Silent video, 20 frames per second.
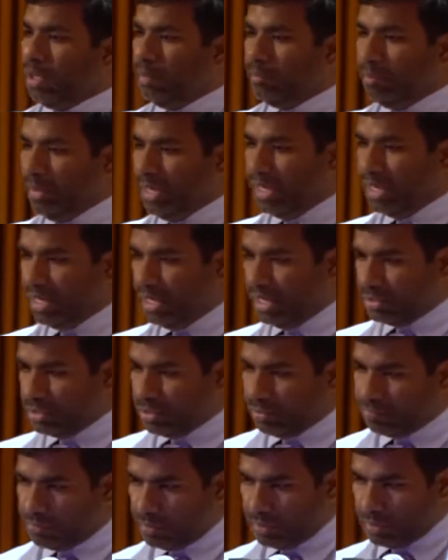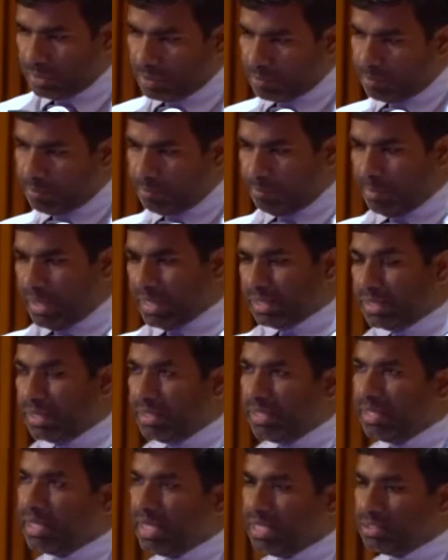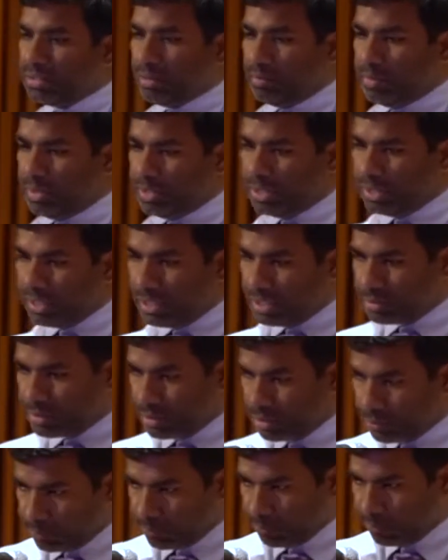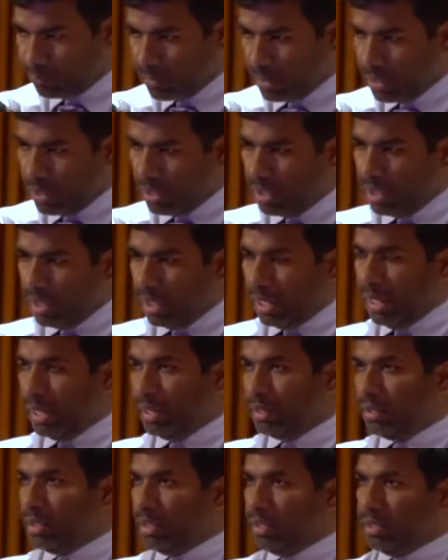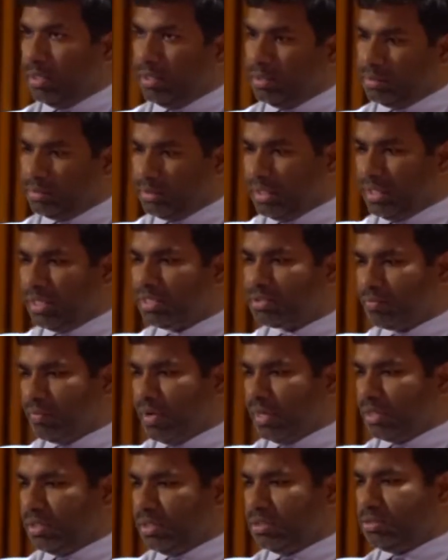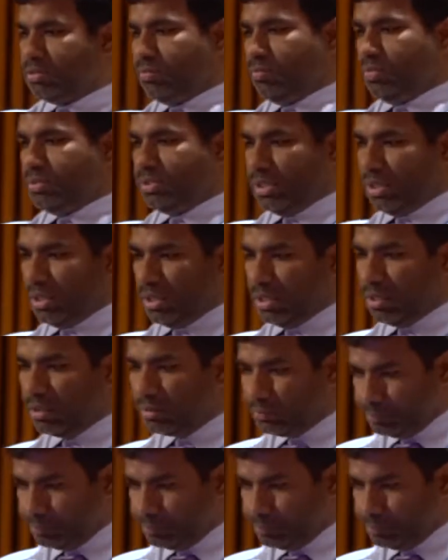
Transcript: median age of pancreatic cancer presentation and the risk factors which are